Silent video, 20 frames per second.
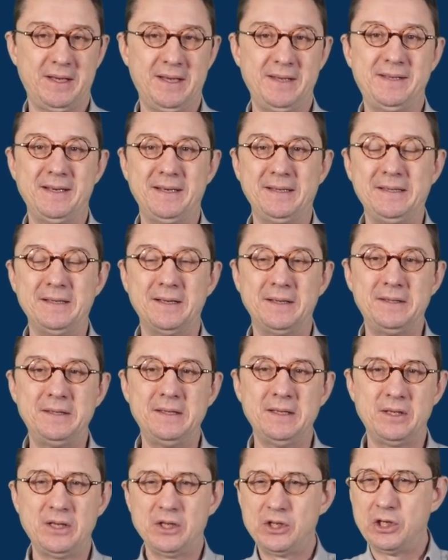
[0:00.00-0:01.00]
has any
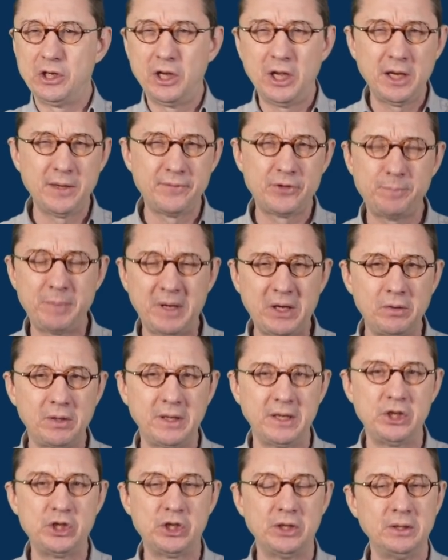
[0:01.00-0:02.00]
idea. There's a lot of
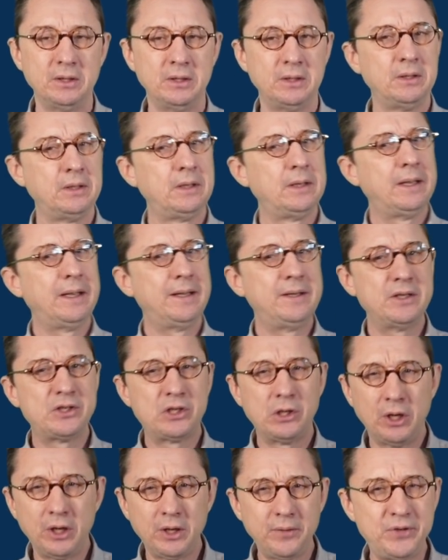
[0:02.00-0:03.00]
speculation and there's
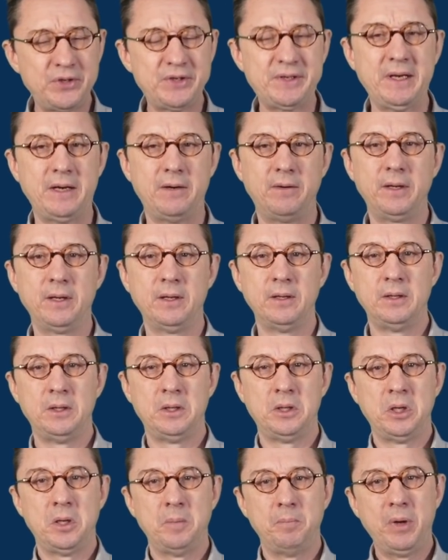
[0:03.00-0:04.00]
a lot of hysteria,
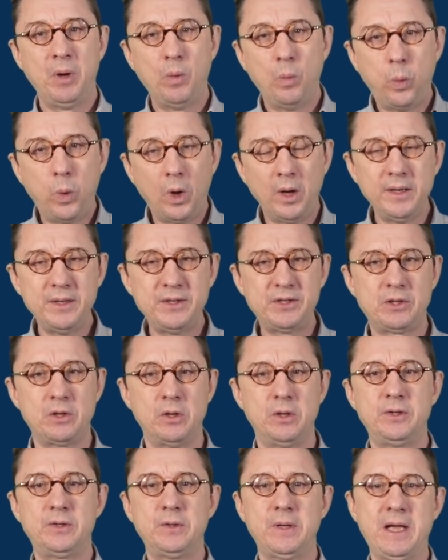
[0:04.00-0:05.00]
but what is
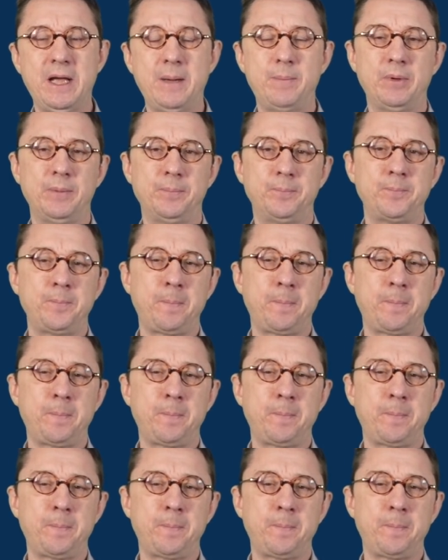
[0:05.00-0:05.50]
going to happen?